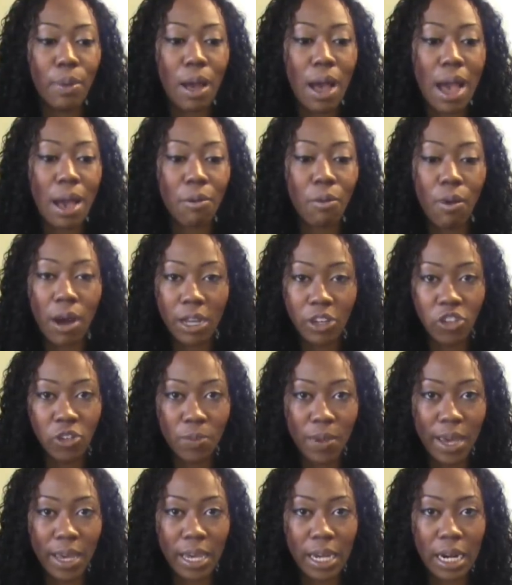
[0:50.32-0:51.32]
I
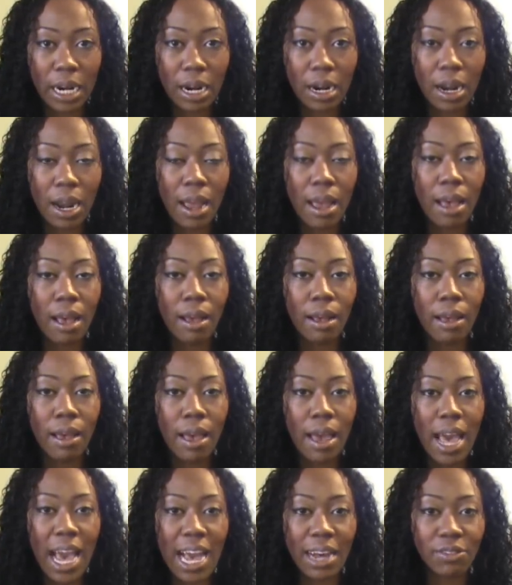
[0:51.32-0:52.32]
wash my hair.
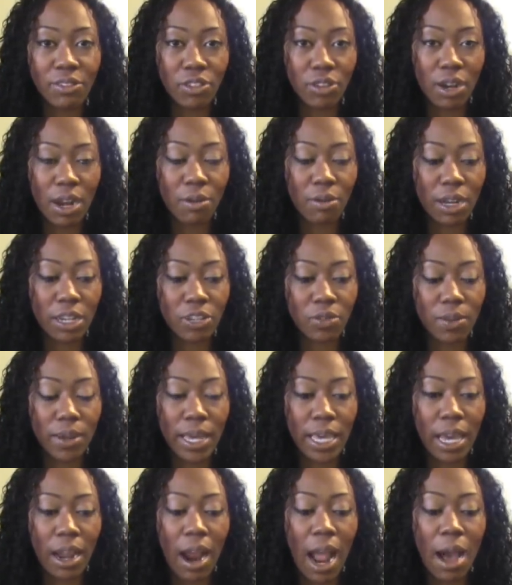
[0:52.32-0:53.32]
After I wash
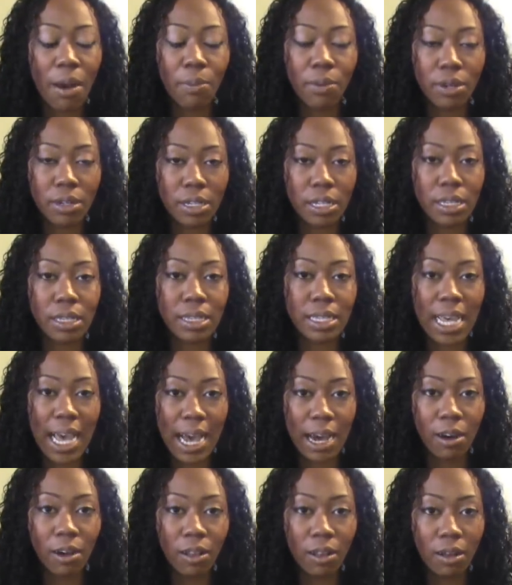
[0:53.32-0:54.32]
my hair, I'll put a
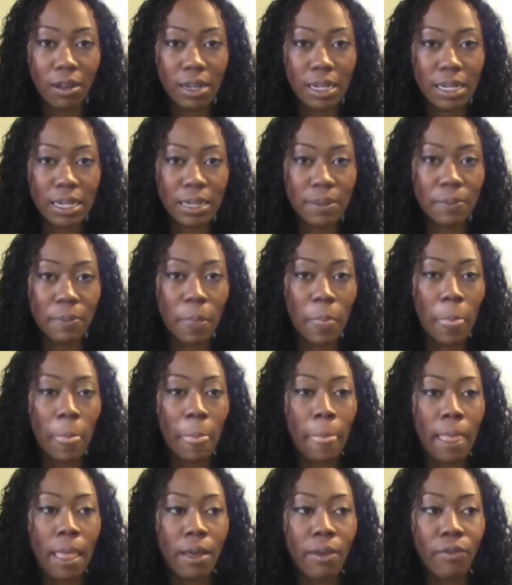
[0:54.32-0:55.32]
towel on it
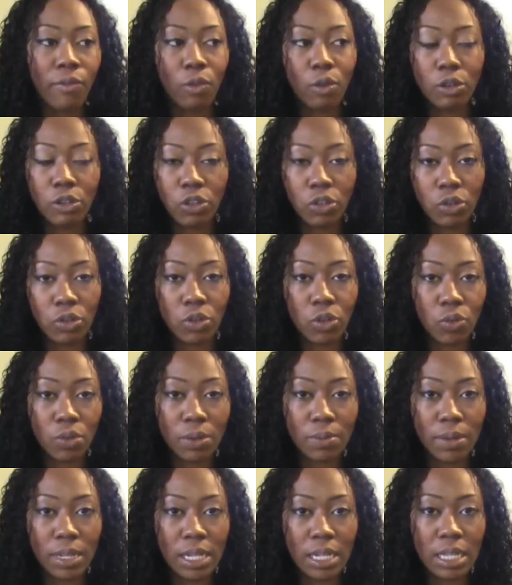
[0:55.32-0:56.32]
for 2 to
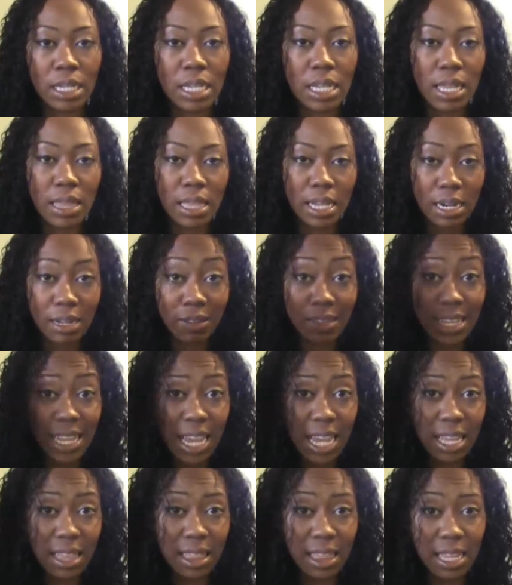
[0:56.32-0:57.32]
3 minutes, and then I'll
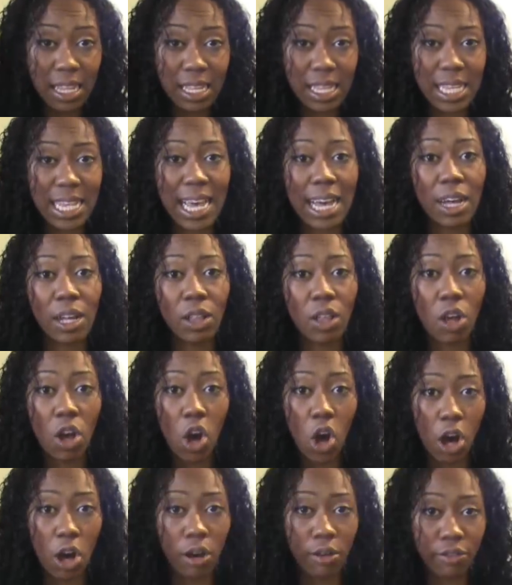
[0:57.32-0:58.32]
take the towel
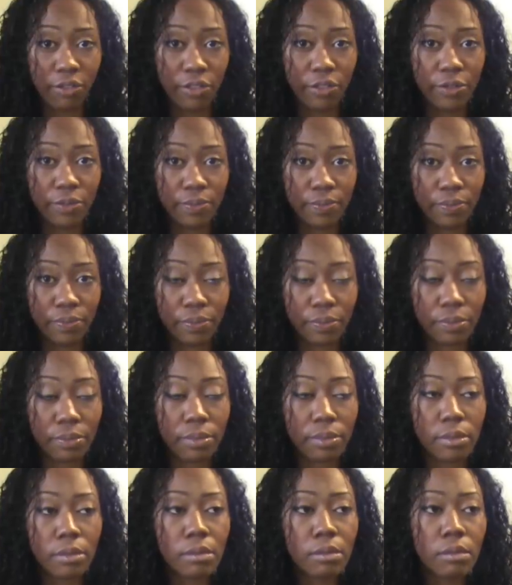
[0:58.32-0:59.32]
off
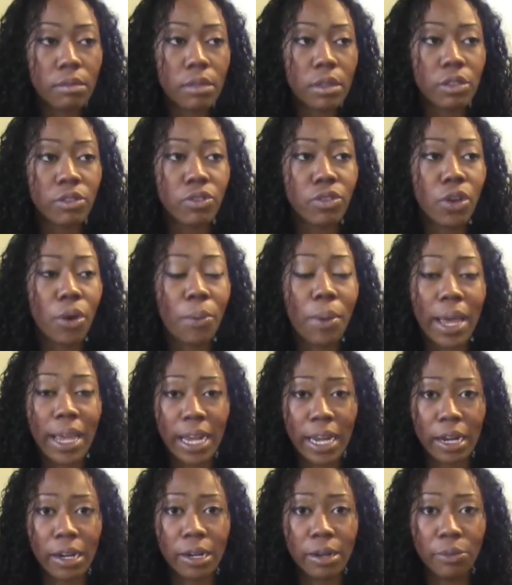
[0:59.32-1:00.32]
so my
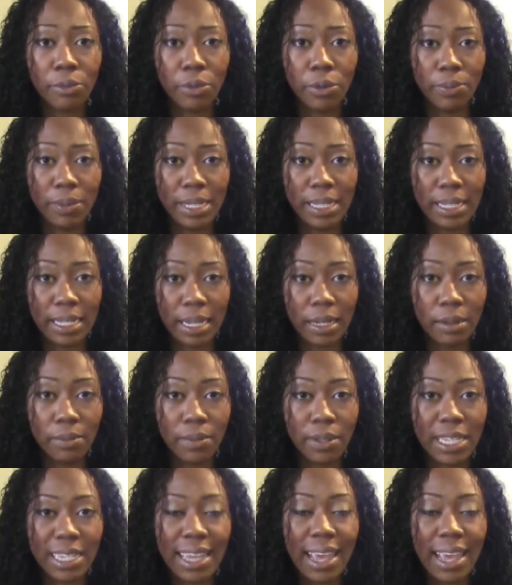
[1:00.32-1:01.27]
hair will be damp.